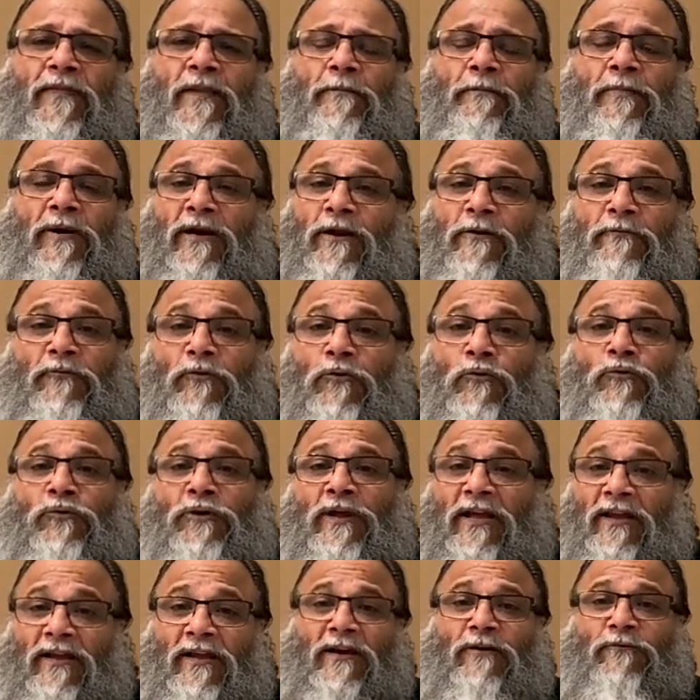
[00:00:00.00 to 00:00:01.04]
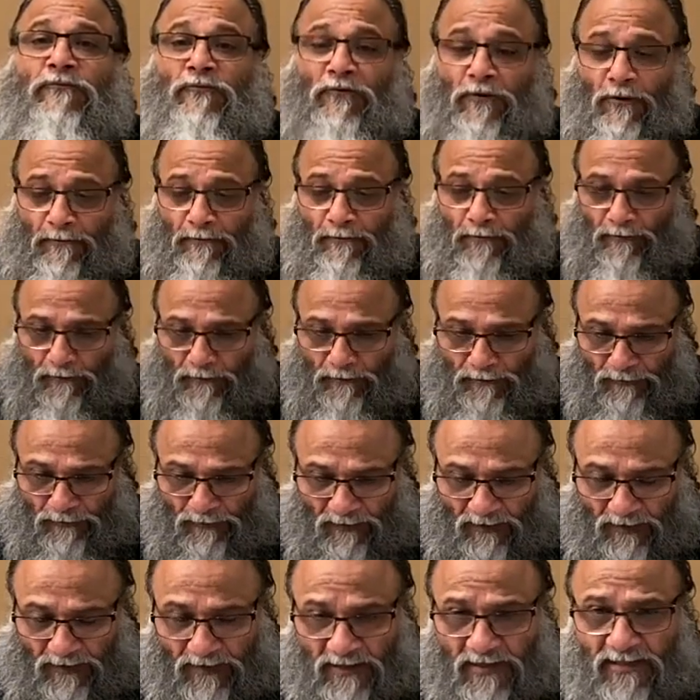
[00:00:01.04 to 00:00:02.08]
but if you take it from
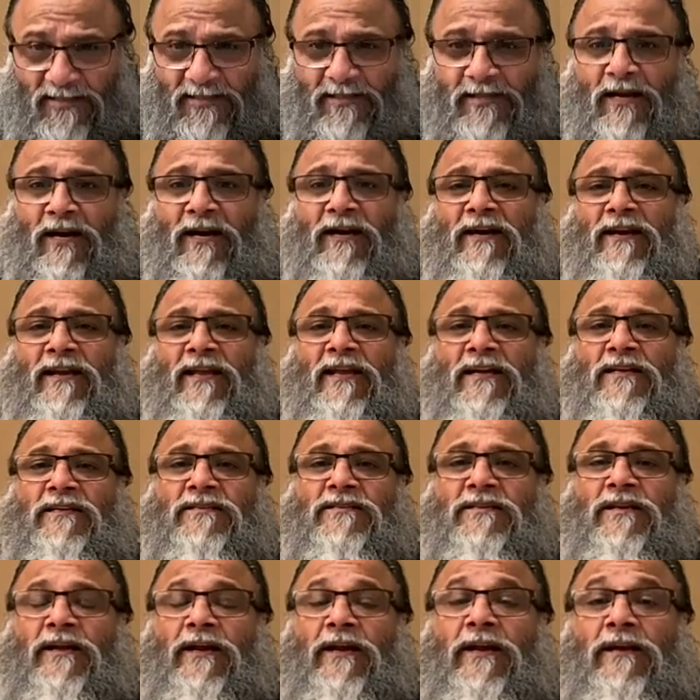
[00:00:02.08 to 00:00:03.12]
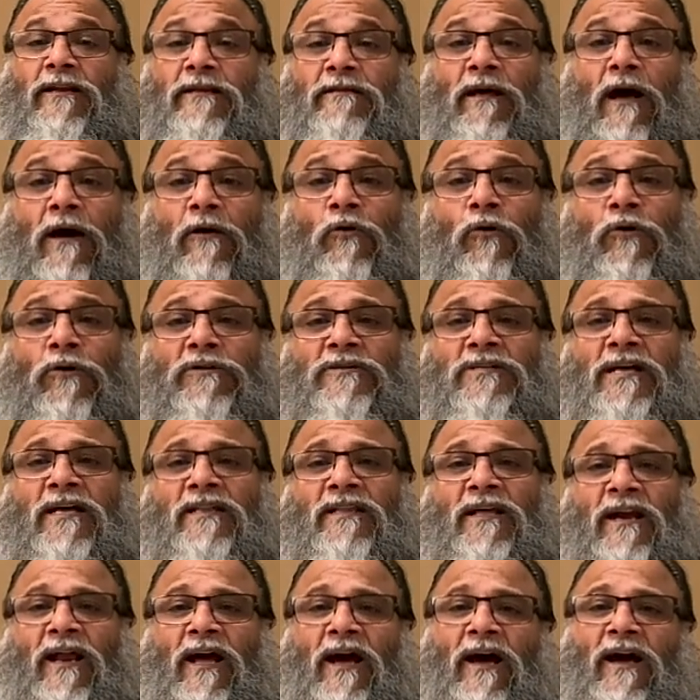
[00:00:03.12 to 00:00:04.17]
this context it is aghor
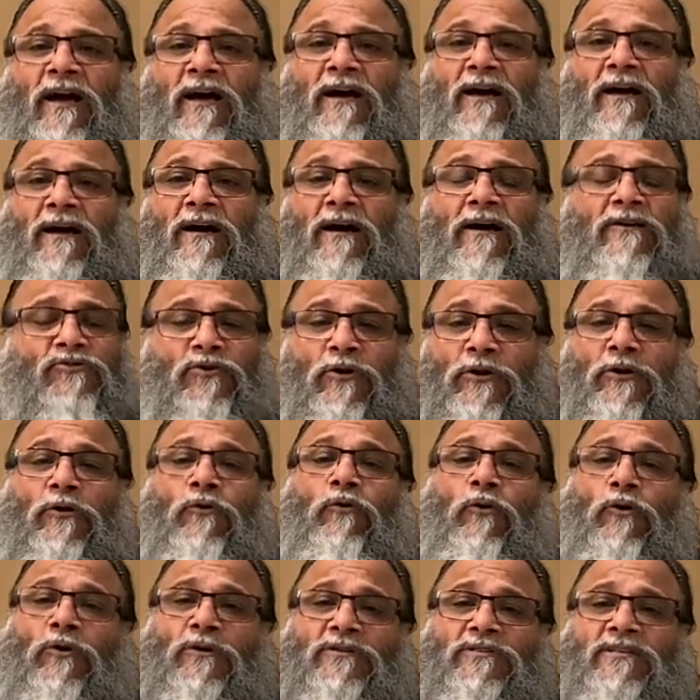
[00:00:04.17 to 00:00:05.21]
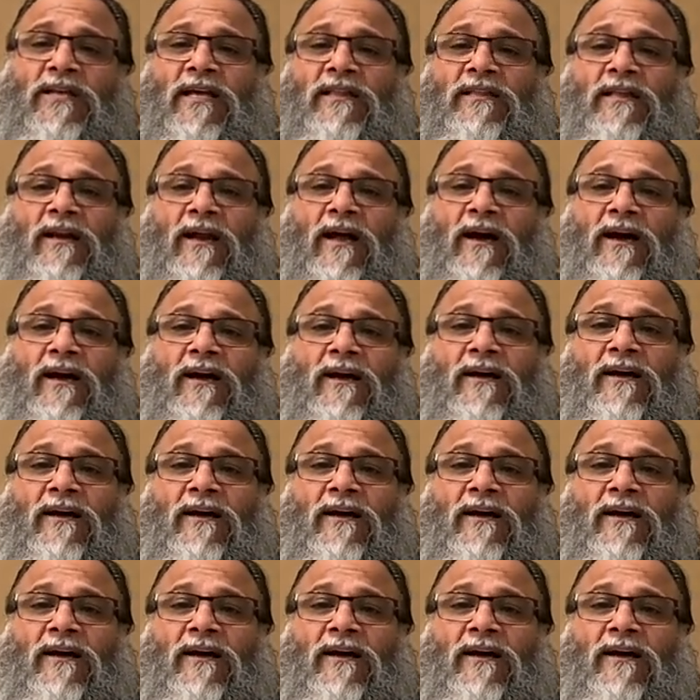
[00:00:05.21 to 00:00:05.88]
sadhana uh, sorry ghor sadhana